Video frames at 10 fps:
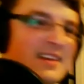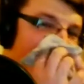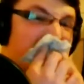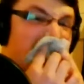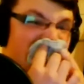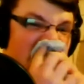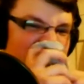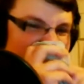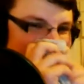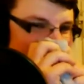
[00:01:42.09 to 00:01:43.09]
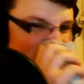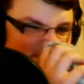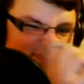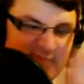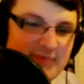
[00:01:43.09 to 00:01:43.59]
let's go.
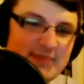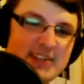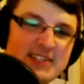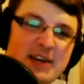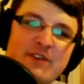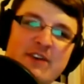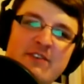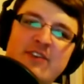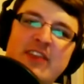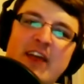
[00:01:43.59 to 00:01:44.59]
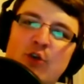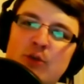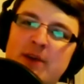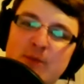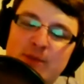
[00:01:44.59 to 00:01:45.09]
Let's go with everything. Now,
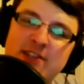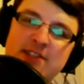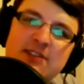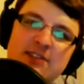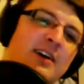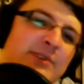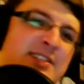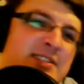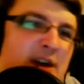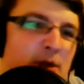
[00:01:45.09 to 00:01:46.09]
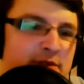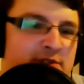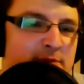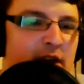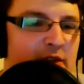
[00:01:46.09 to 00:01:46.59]
normally we'd start with some
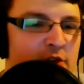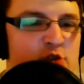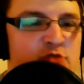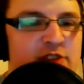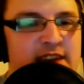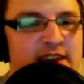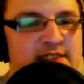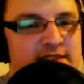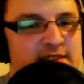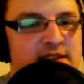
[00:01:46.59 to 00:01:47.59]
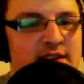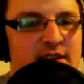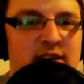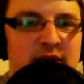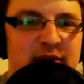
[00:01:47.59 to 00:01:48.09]
of the new releases,
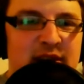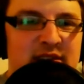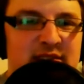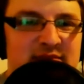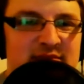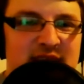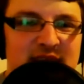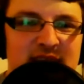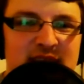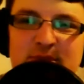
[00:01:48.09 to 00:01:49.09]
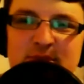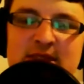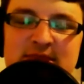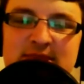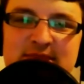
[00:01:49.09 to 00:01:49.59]
but well,
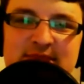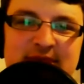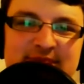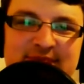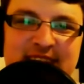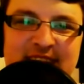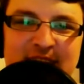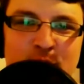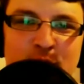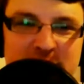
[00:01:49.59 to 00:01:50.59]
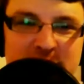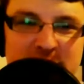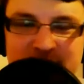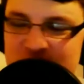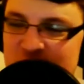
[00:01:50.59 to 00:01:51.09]
a lot of them all seem
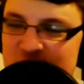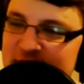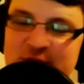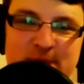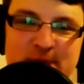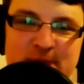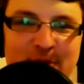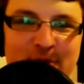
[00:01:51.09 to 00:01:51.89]
to have changed just before.